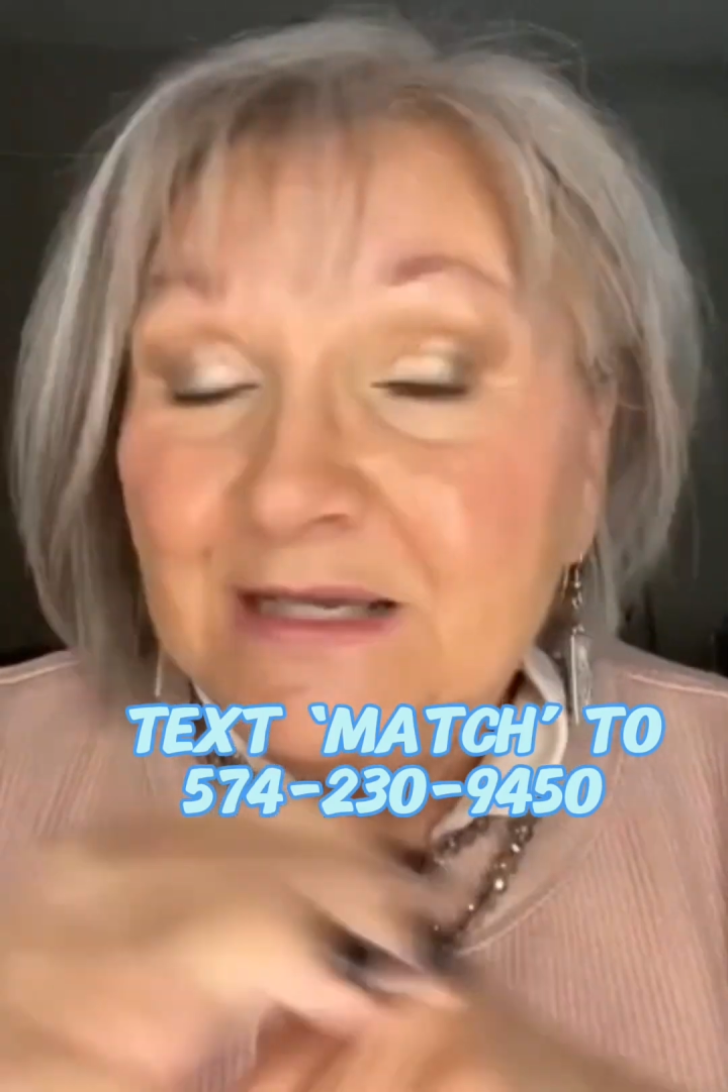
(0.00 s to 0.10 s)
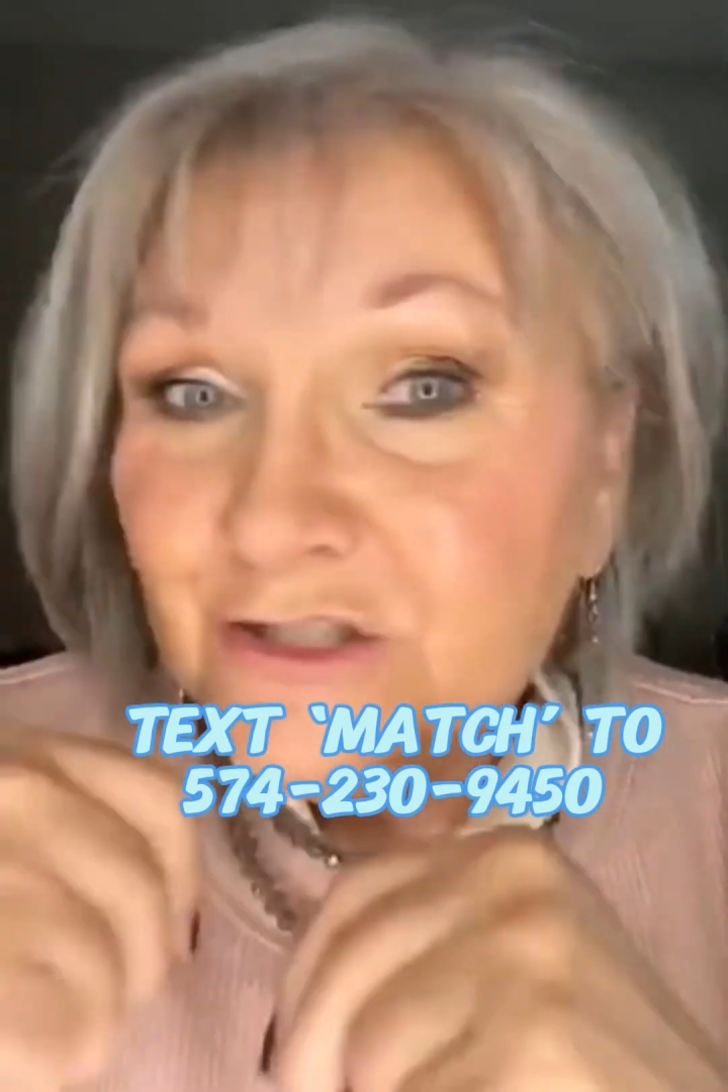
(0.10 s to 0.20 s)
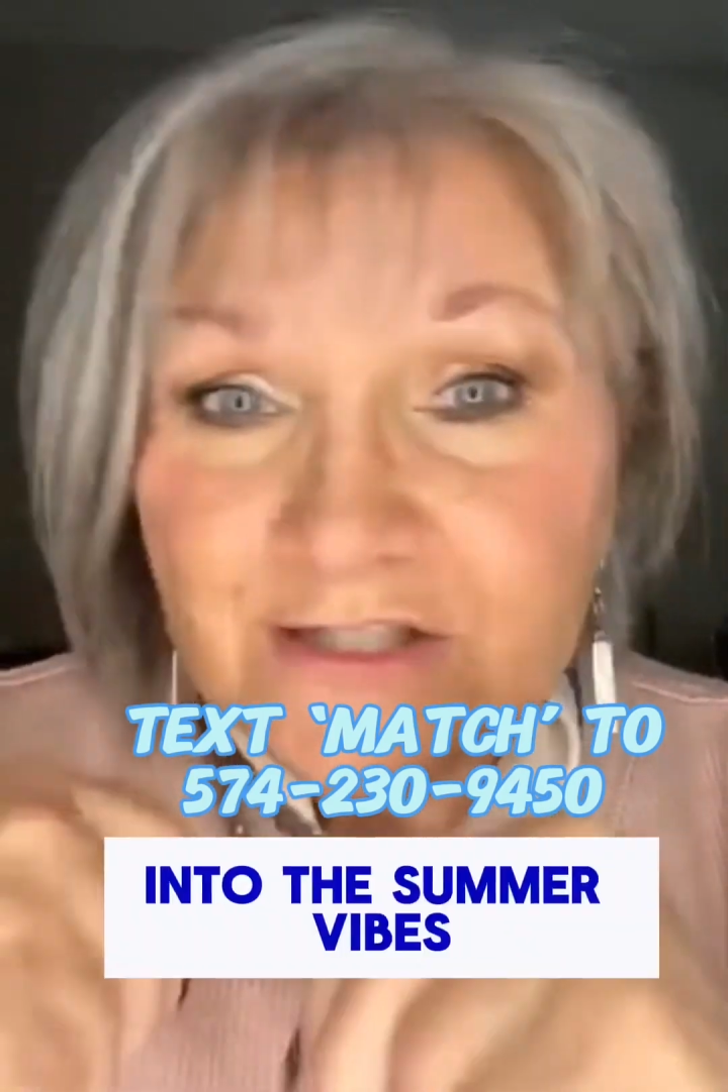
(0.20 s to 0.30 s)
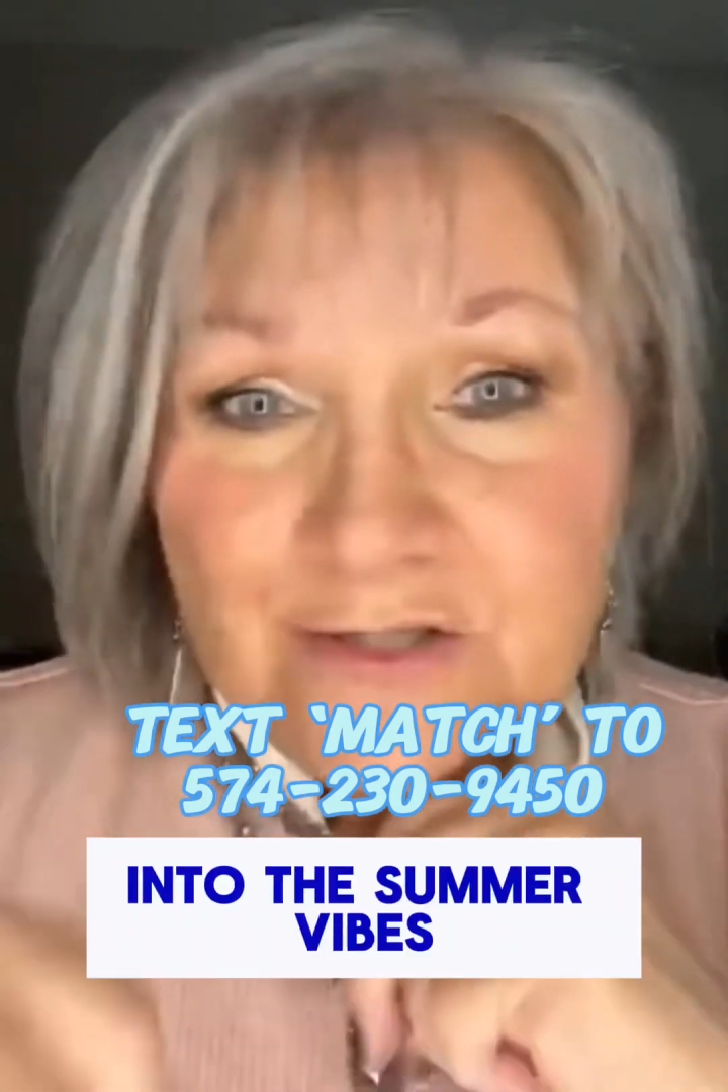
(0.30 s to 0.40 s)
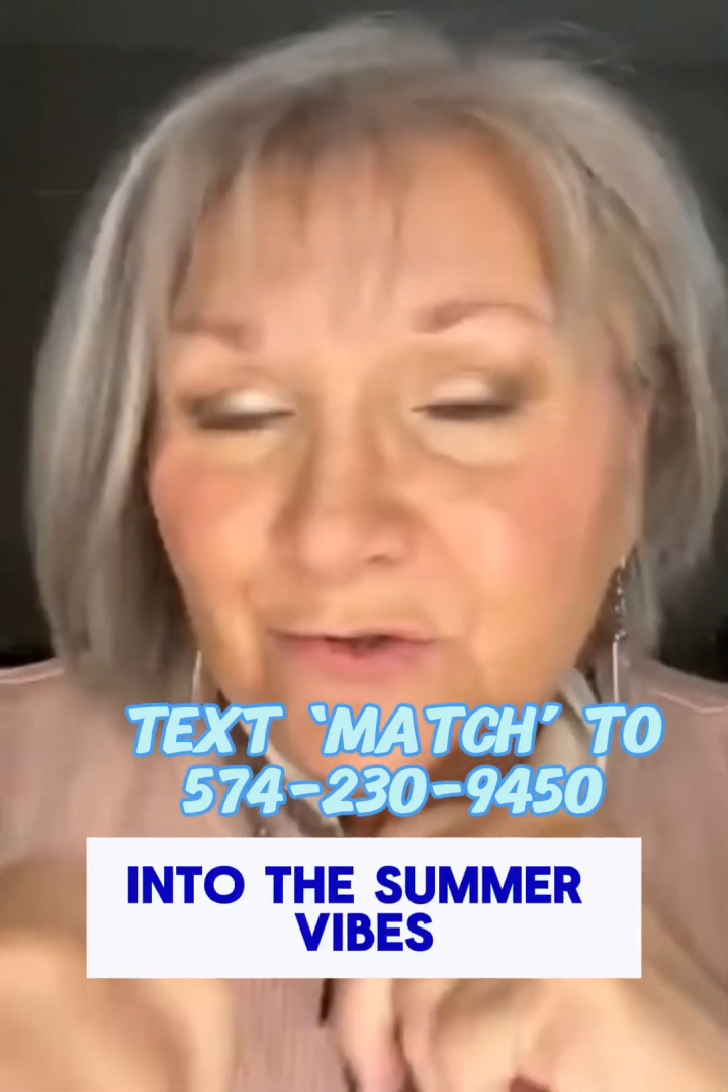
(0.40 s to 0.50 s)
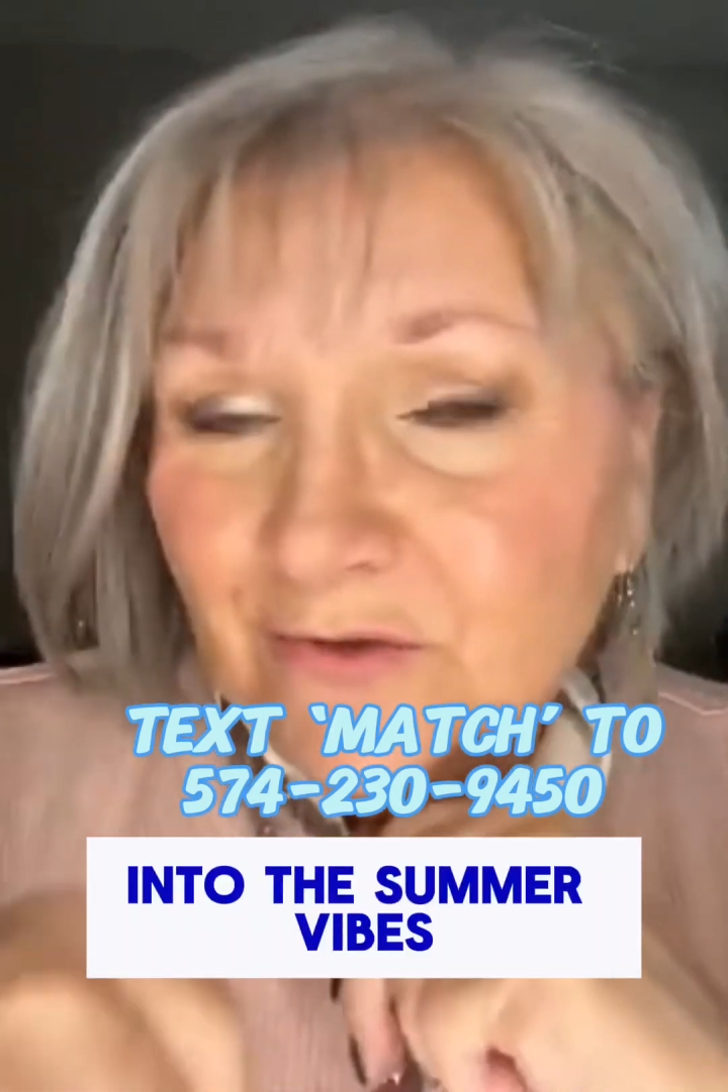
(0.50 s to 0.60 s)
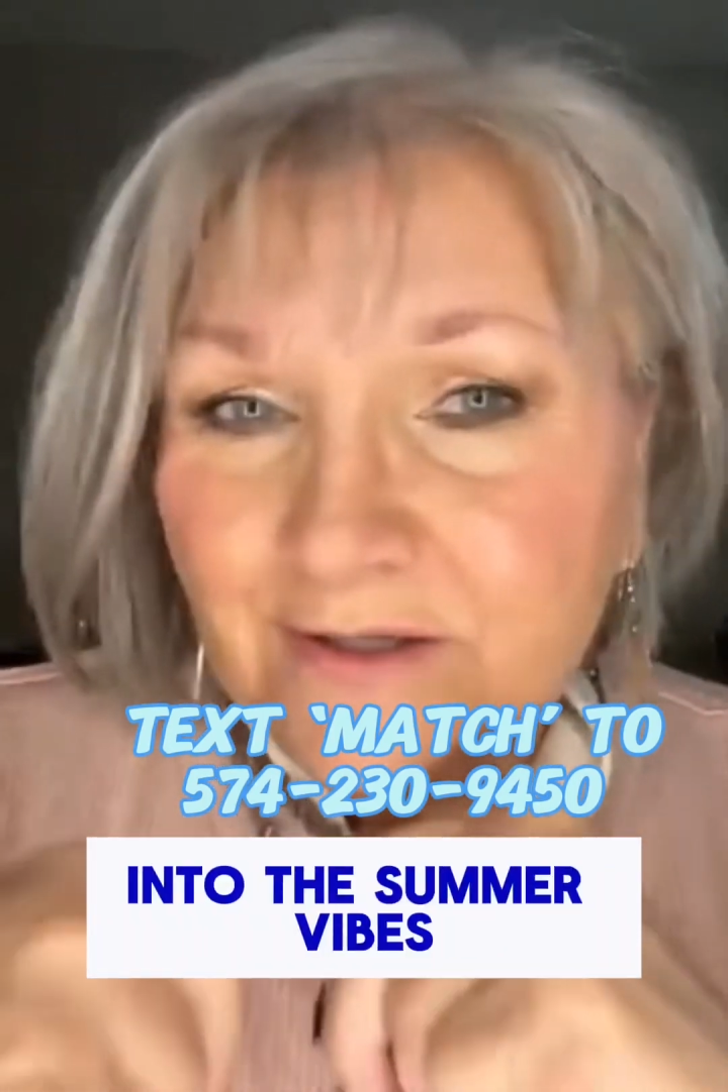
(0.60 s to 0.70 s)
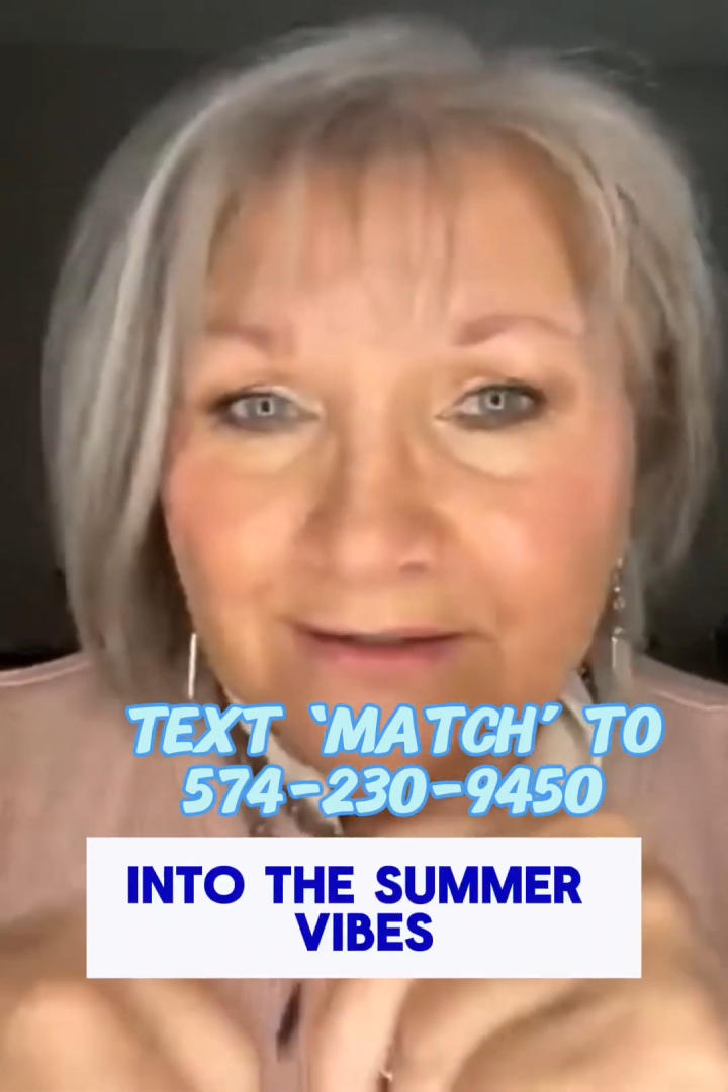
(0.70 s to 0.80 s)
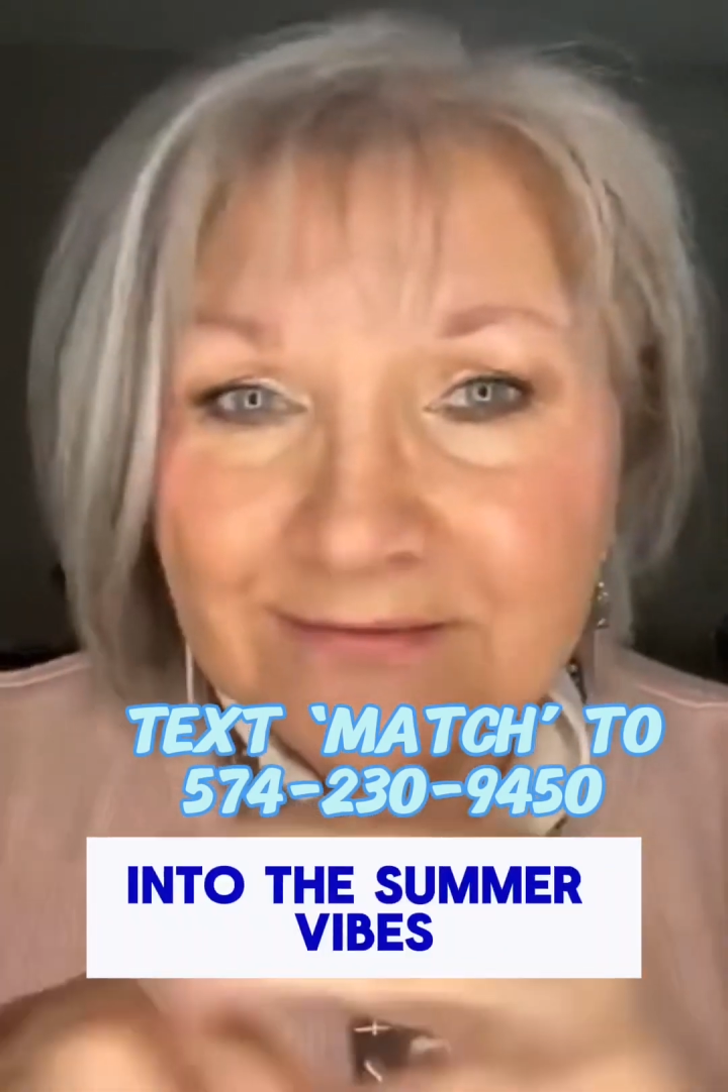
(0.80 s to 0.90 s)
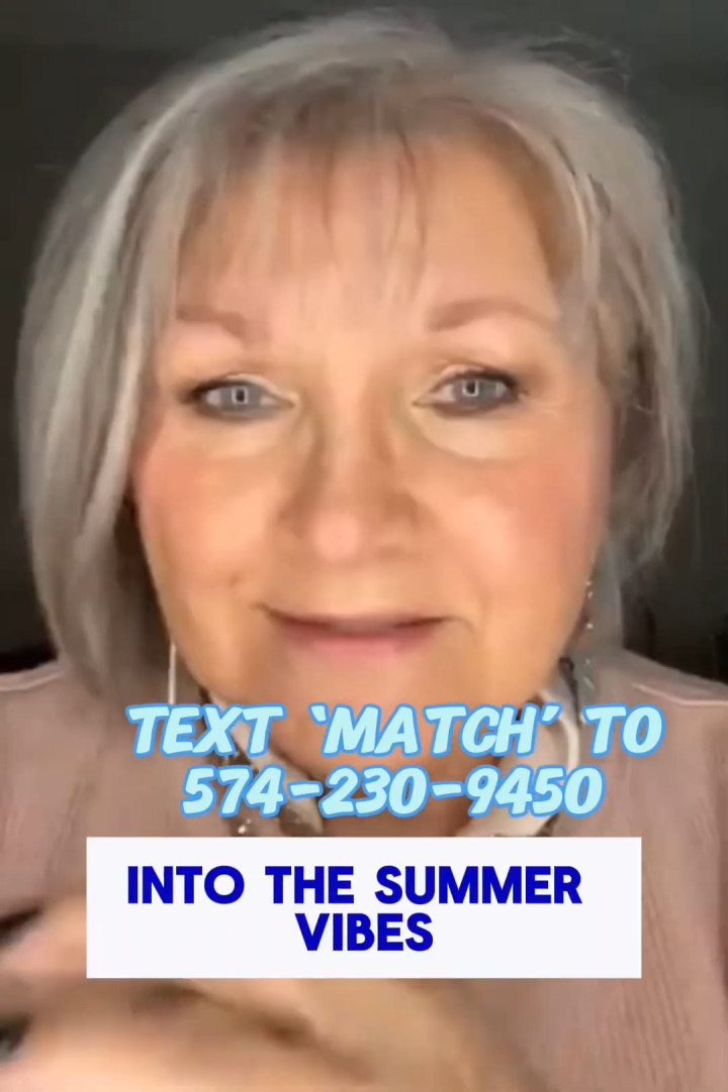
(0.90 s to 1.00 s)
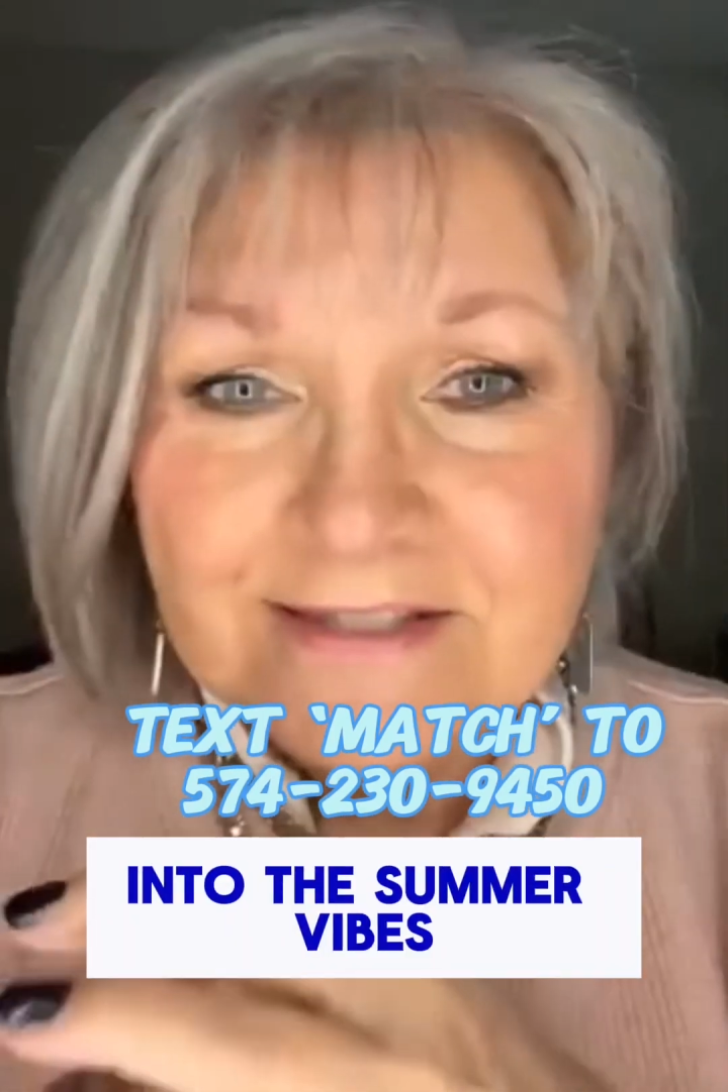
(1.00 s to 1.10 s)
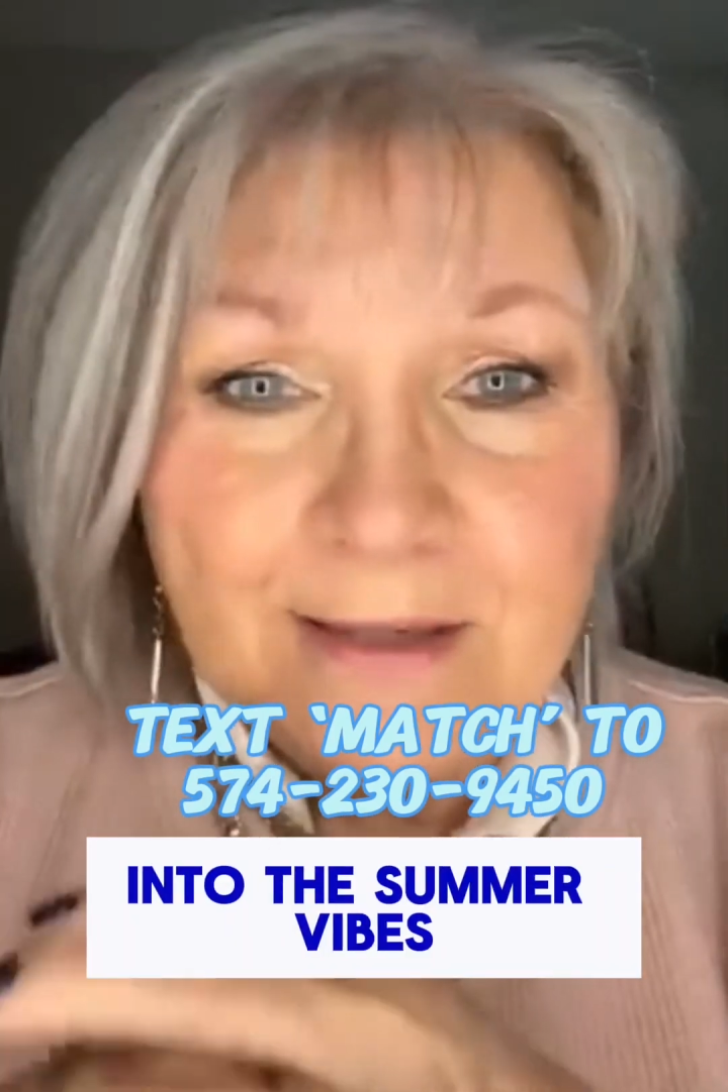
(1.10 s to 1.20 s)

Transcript: into the